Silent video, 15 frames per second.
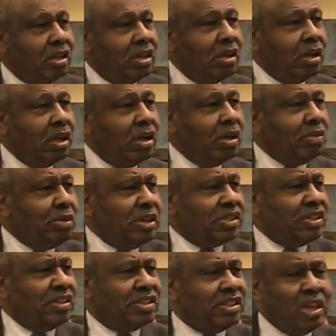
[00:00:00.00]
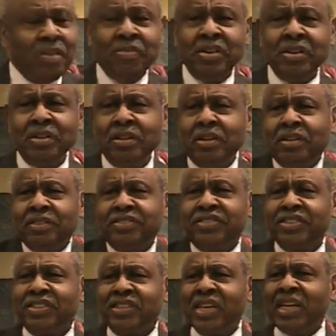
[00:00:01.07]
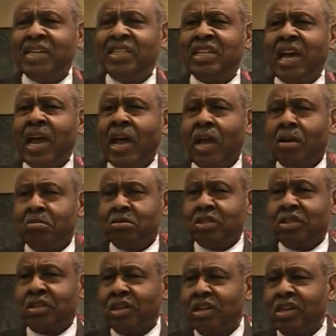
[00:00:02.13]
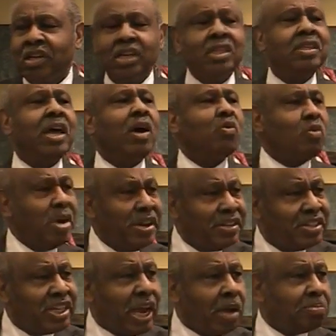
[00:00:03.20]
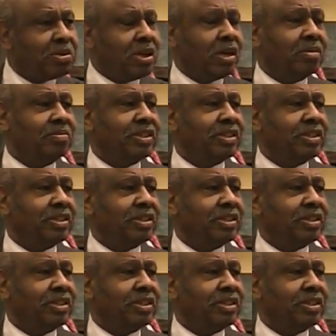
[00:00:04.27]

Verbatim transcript: uh, what, seven to ten times in that one chapter.